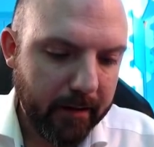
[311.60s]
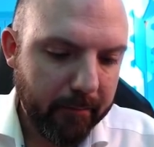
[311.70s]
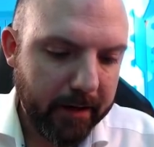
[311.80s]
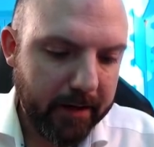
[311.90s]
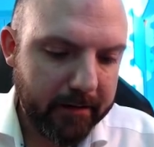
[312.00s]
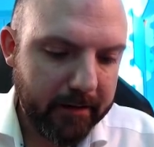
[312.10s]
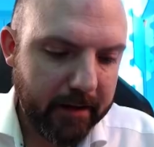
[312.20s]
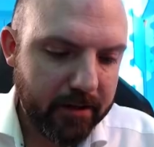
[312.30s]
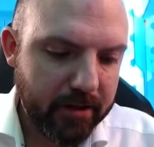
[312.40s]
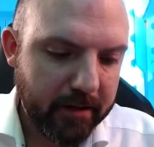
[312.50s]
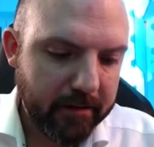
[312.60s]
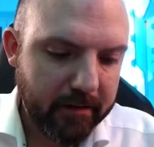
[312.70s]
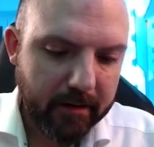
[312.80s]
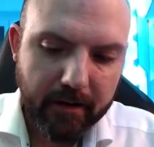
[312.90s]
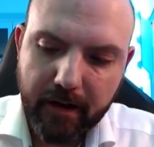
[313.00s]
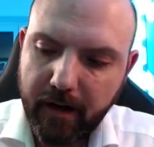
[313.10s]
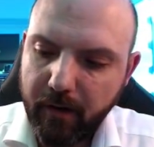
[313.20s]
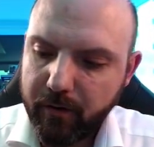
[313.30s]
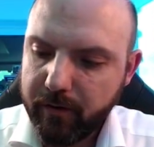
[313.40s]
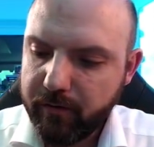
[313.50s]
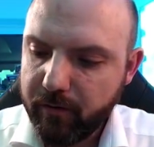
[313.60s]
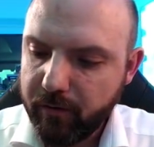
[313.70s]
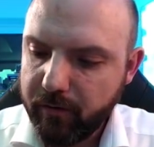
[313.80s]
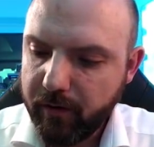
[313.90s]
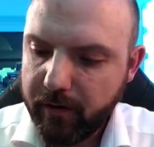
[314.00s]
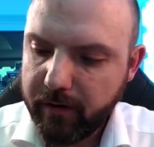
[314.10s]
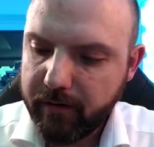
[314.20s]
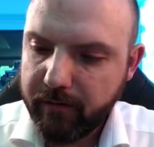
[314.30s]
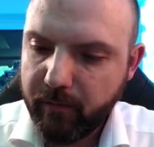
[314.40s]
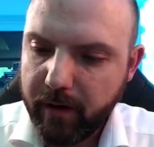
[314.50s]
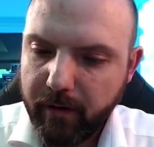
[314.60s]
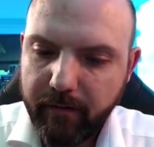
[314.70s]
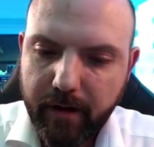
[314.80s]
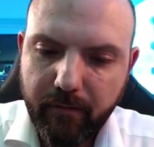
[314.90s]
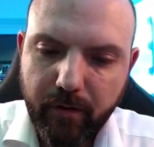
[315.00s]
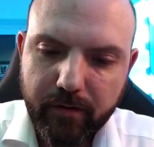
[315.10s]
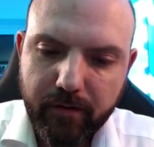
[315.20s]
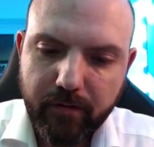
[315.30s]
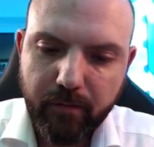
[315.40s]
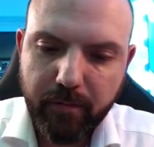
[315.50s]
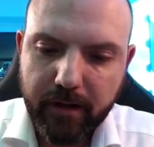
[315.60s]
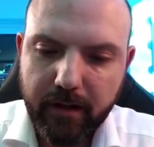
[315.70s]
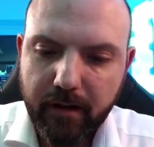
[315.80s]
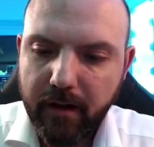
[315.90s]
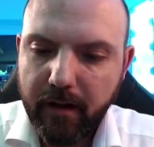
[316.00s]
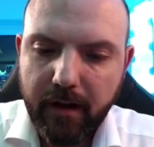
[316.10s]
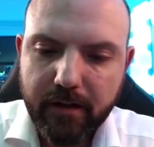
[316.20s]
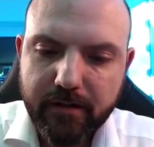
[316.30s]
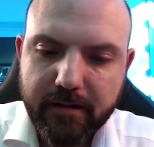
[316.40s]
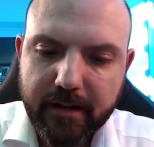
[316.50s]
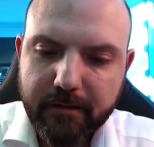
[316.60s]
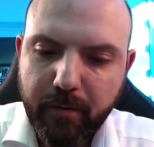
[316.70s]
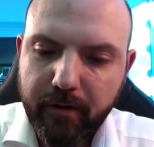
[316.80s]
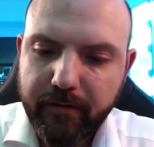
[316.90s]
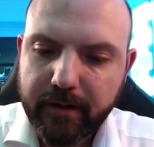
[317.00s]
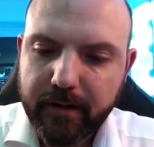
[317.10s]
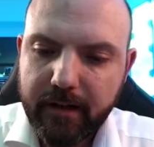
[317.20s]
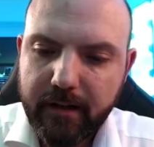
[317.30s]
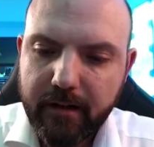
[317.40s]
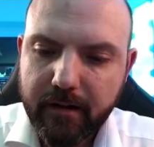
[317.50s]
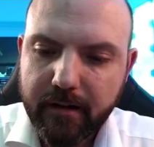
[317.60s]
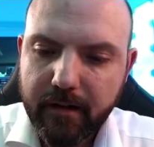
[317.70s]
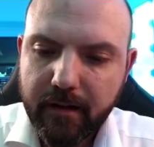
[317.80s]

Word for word: But as they just allow you to return it wherever I want it to be, it stays perfectly here.